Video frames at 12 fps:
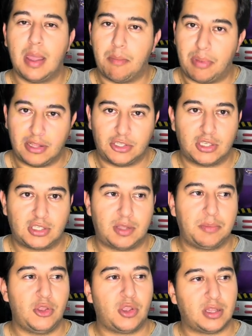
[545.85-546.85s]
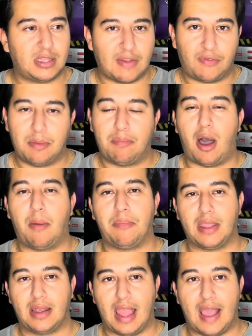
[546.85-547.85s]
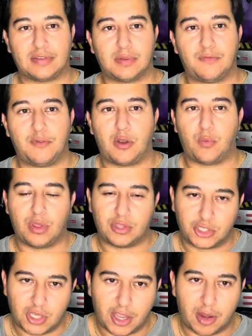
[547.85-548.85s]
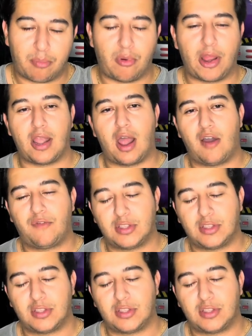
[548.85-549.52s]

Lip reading: but it's just something you can definitely pop in, have some fun with, shut your brain off.